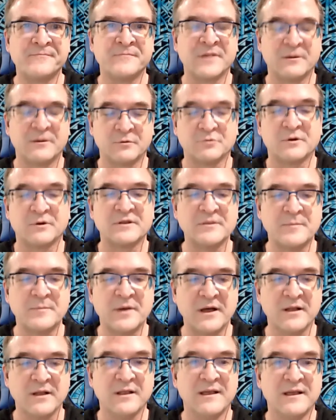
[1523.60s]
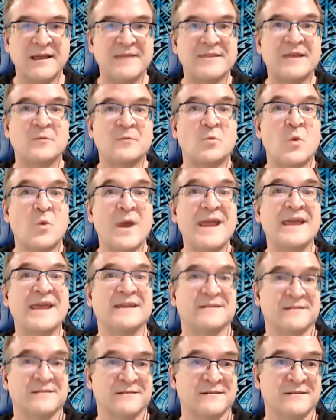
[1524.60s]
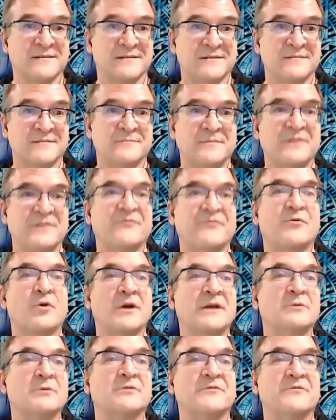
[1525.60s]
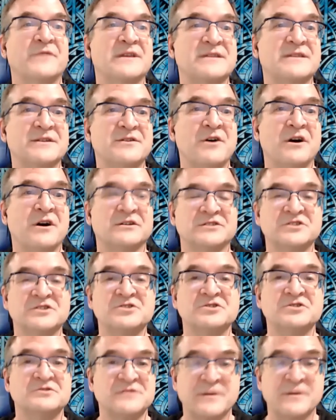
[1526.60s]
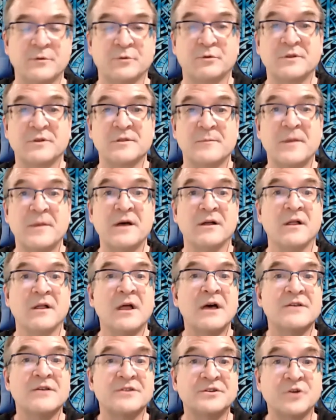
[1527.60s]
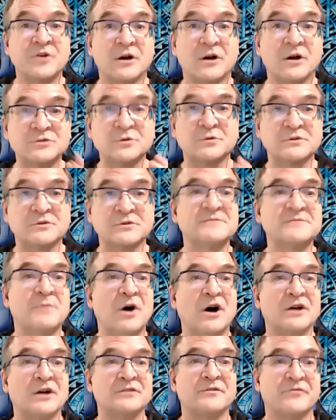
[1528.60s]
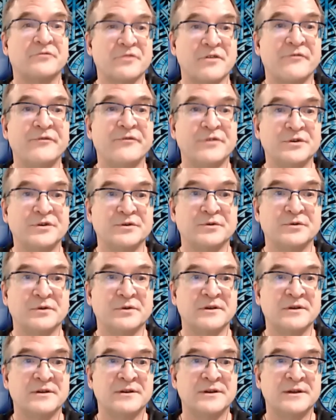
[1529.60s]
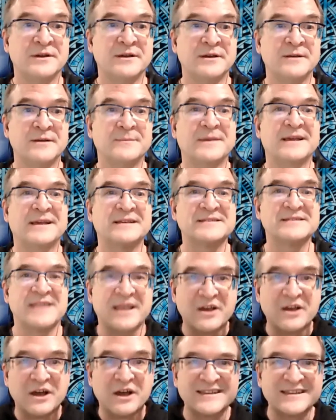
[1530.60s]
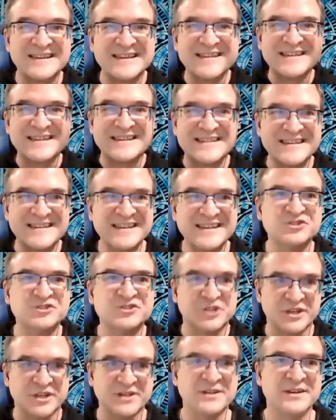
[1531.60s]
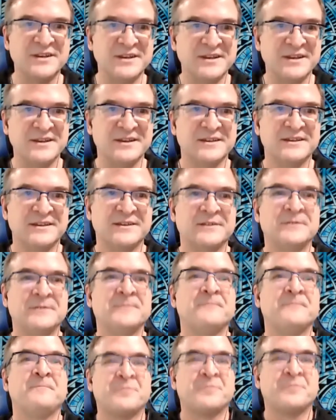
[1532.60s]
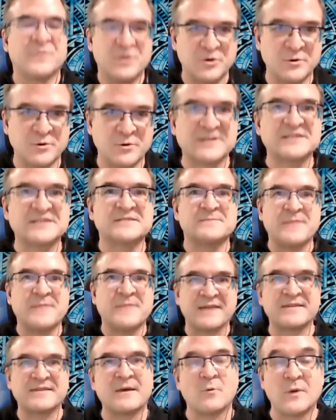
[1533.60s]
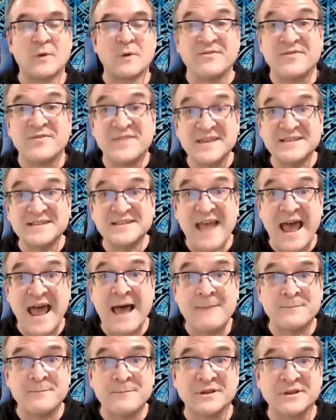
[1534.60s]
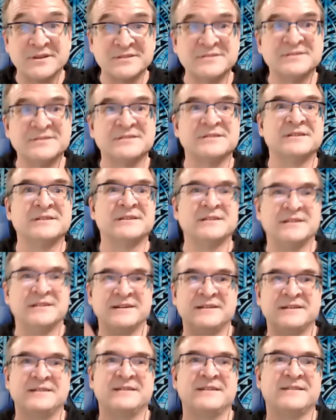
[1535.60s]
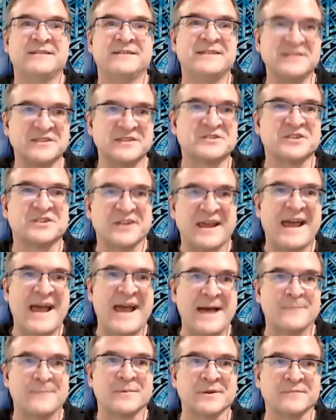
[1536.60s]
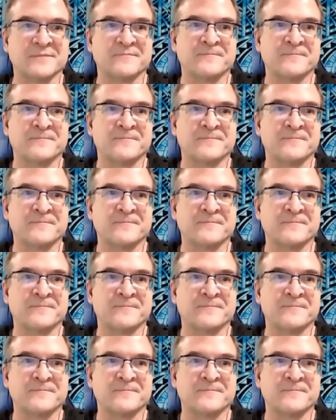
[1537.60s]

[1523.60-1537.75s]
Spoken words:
he would ring the bell and then wait before he would feed the dogs. As soon as he would ring the bell, the dogs would respond for the food because they got conditioned to expect that when this happens, this is going to happen.